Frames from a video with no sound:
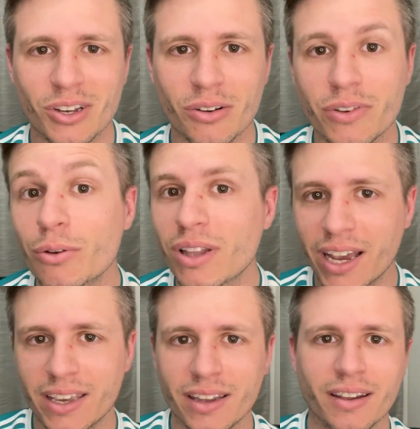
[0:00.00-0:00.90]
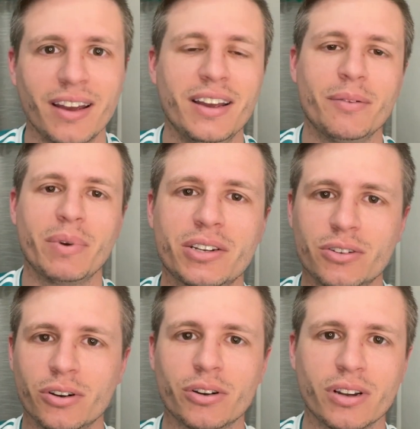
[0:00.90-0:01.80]
So if you like it,
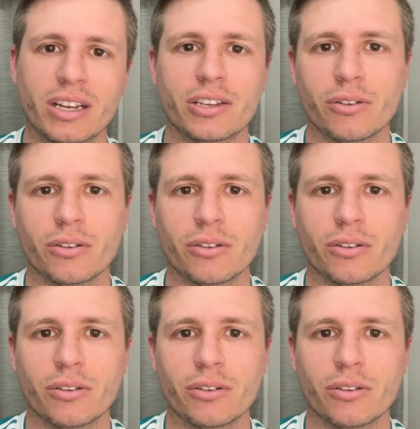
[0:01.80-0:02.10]
make sure